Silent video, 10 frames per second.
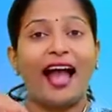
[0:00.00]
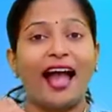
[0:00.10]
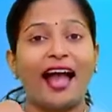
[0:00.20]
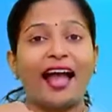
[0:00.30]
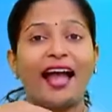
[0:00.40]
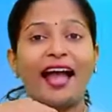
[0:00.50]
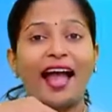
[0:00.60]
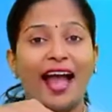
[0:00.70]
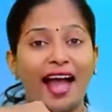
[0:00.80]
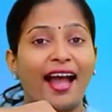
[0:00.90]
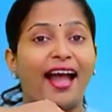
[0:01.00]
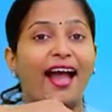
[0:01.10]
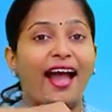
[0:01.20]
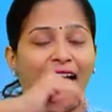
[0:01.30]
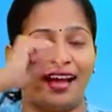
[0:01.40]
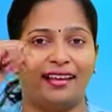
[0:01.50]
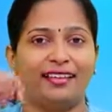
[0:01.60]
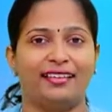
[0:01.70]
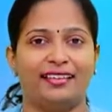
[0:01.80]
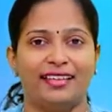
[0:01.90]
Ah, ah, ah.
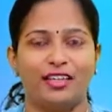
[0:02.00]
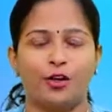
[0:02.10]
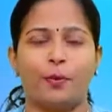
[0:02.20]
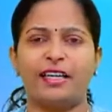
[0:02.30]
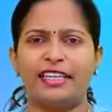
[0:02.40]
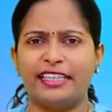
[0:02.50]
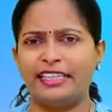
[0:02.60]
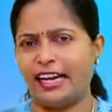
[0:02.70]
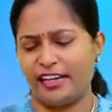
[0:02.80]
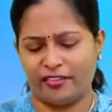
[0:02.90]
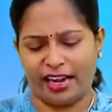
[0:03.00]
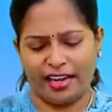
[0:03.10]
So pretend like